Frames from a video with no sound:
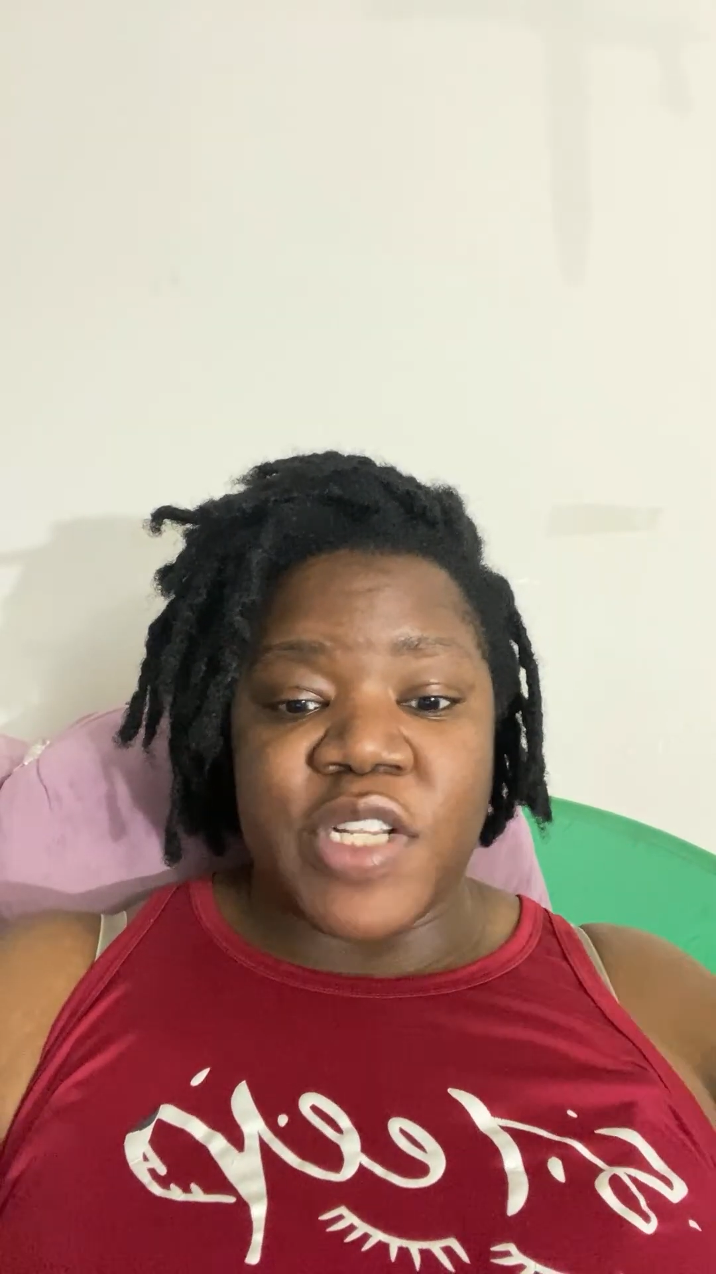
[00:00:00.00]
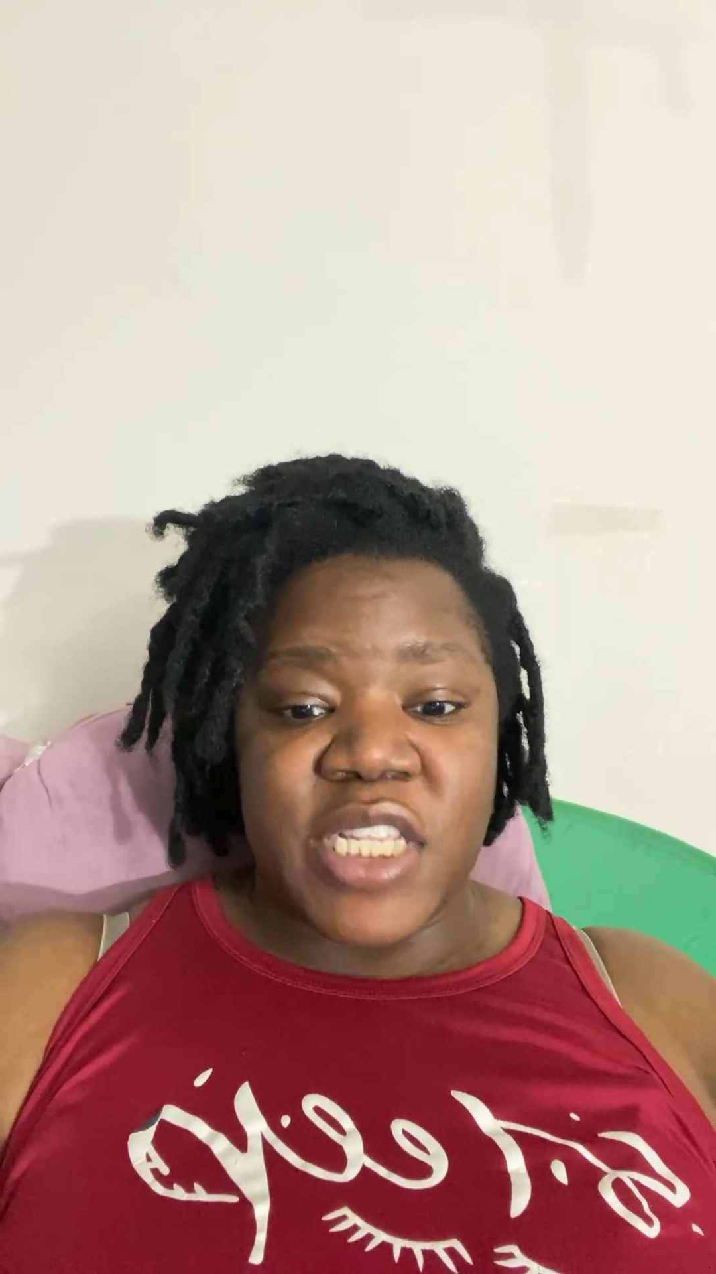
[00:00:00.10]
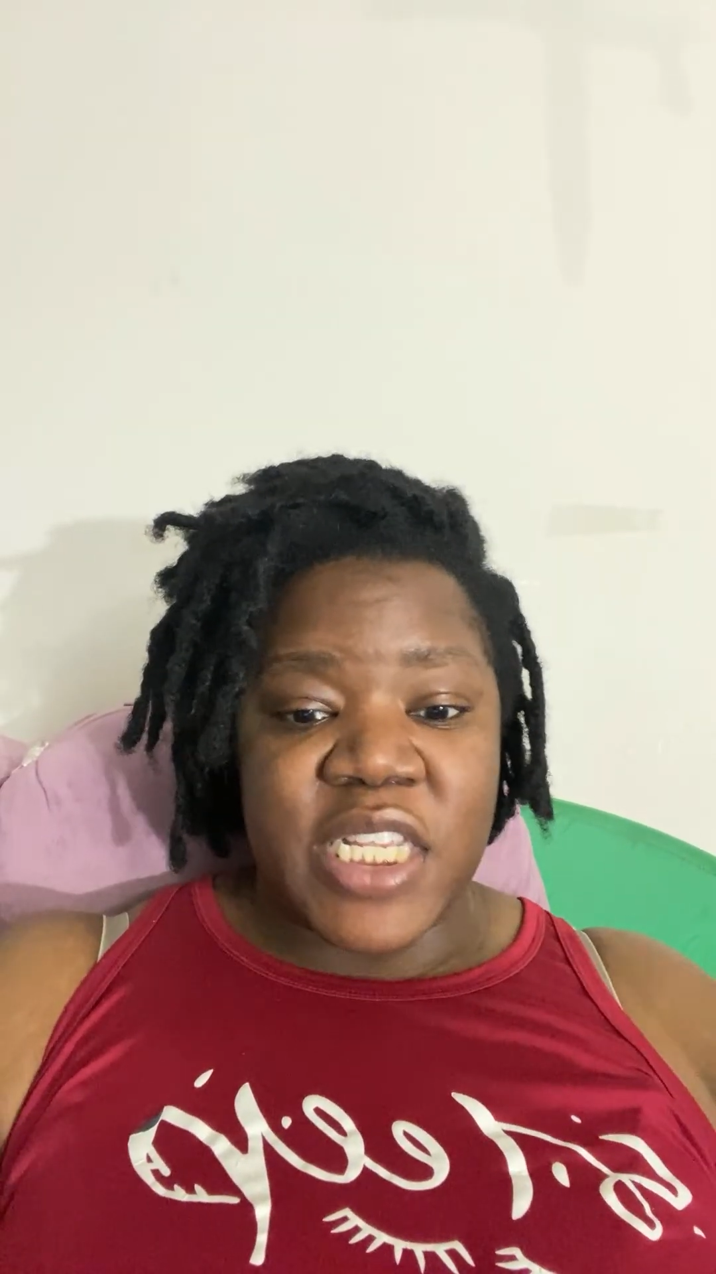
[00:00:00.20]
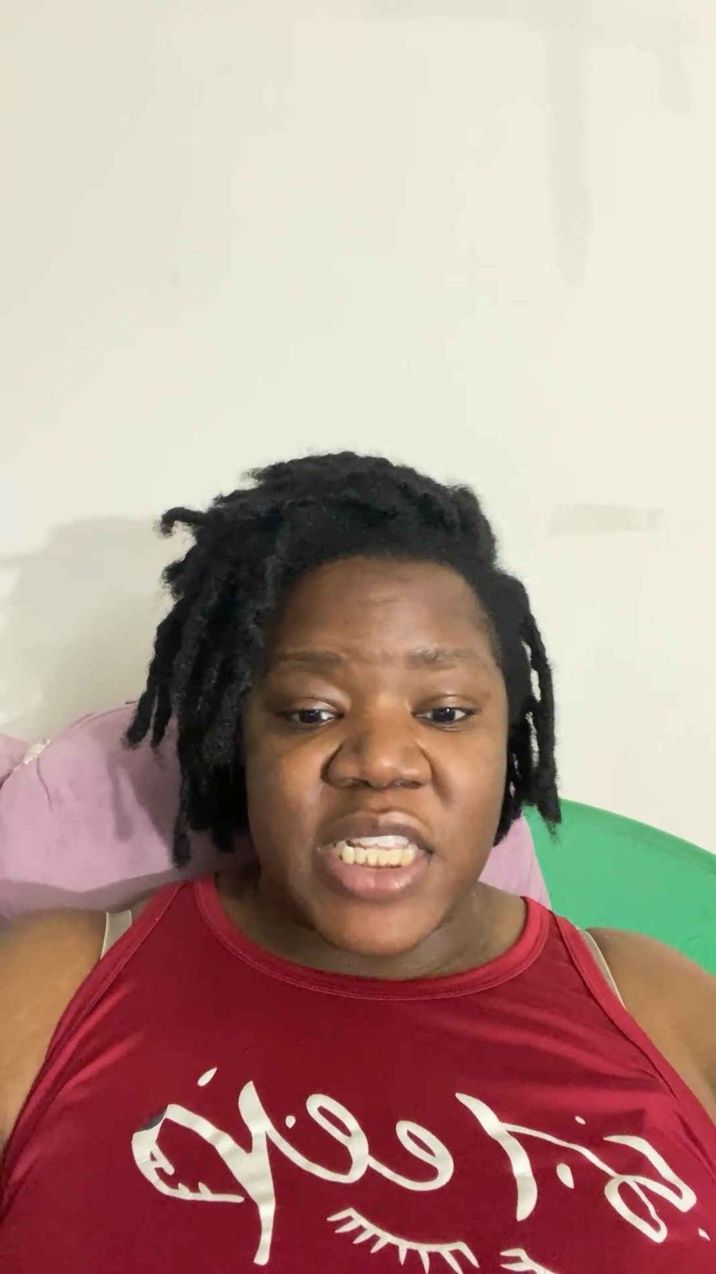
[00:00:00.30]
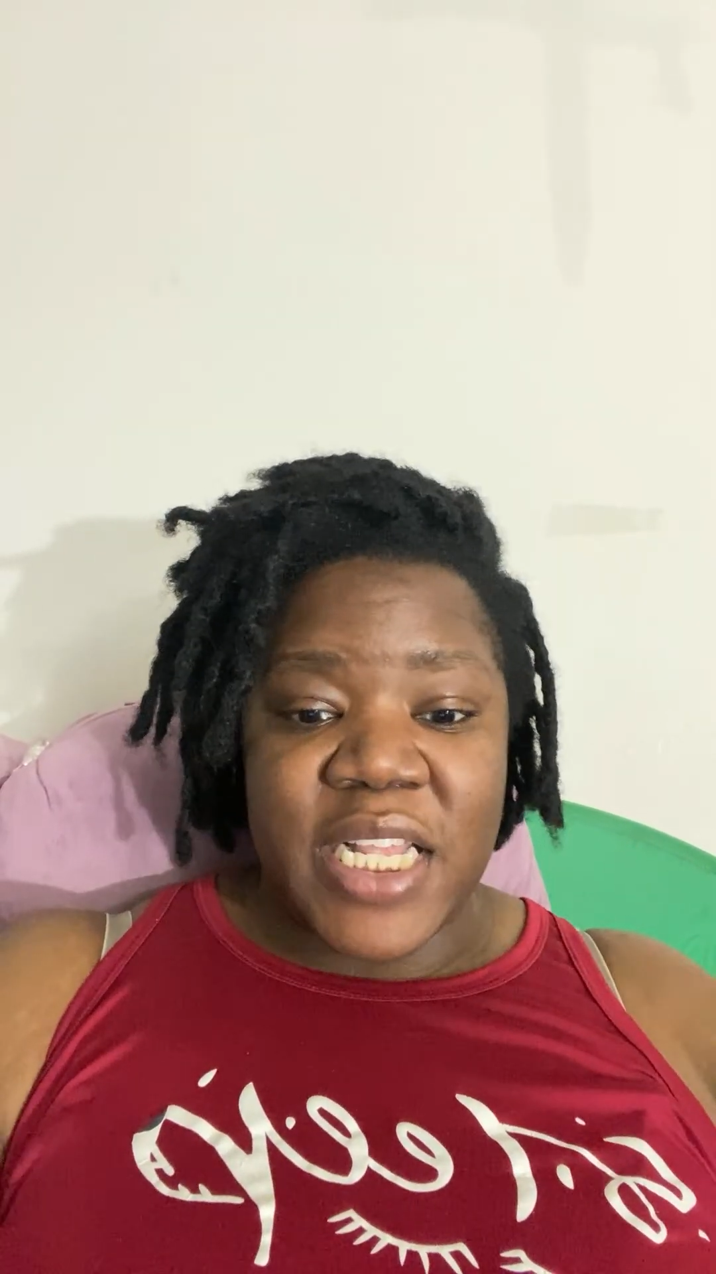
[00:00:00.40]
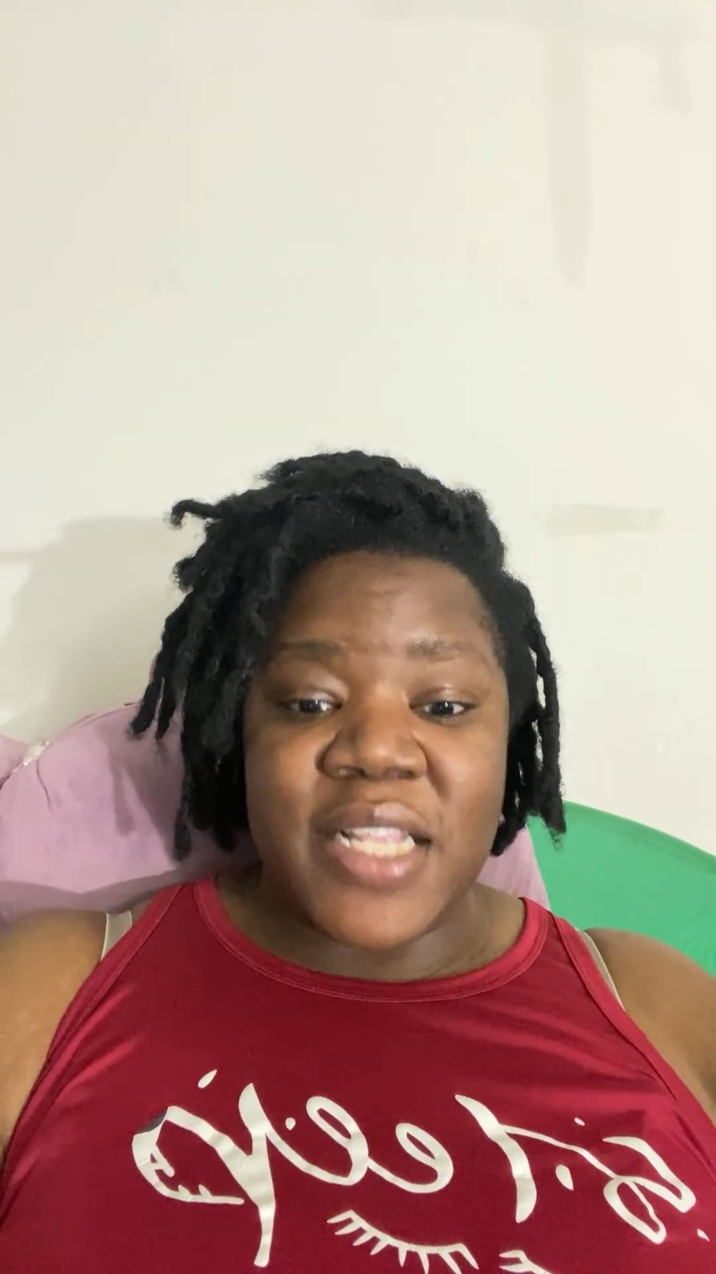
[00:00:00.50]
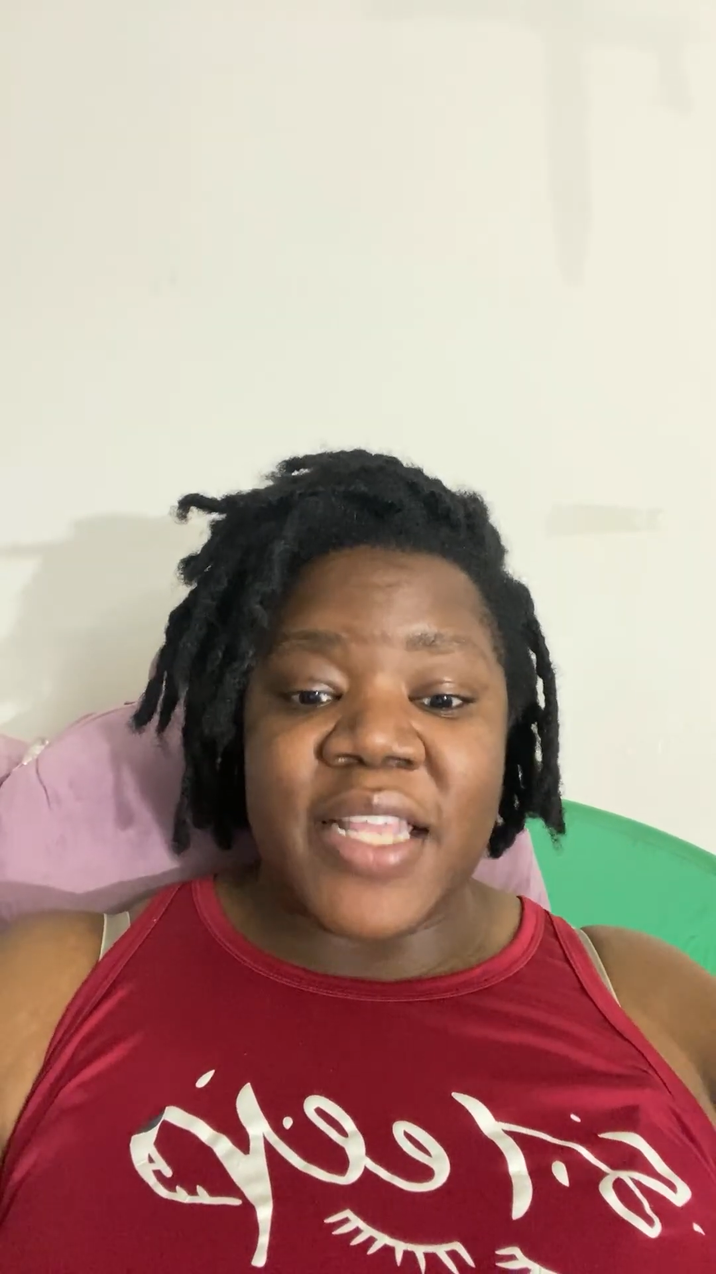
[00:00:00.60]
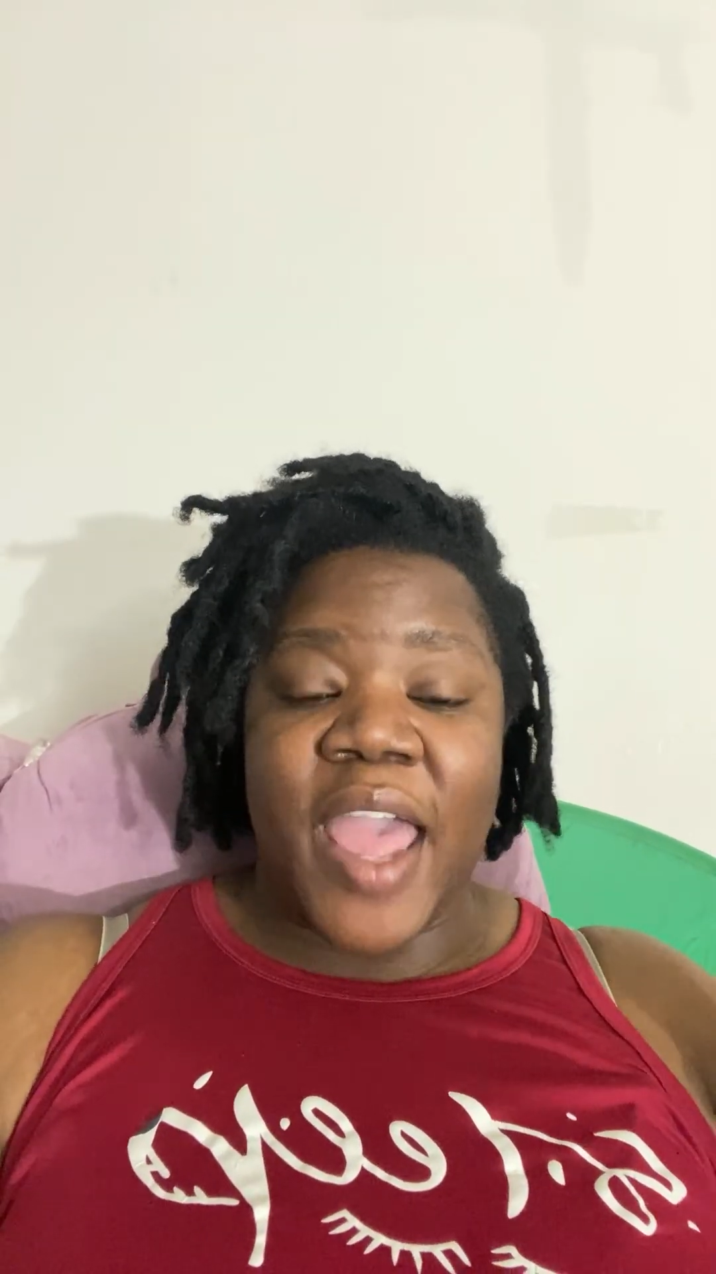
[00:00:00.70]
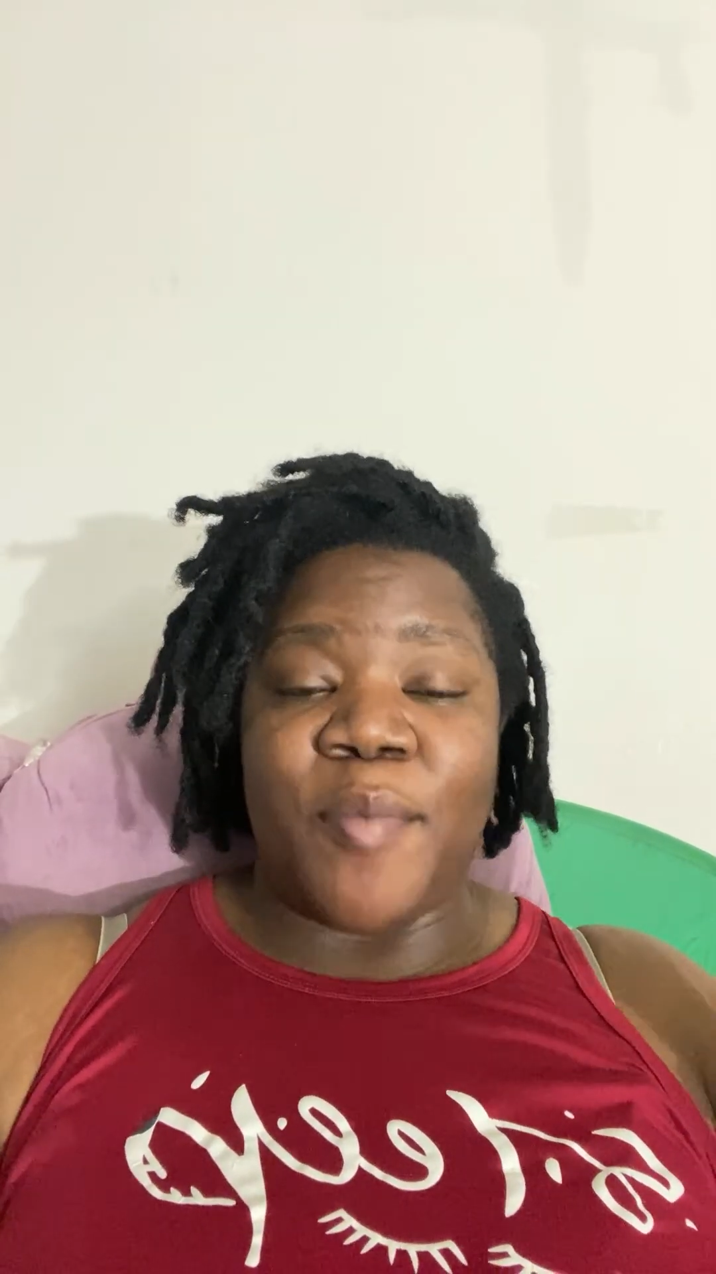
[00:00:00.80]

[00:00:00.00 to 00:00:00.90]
resistance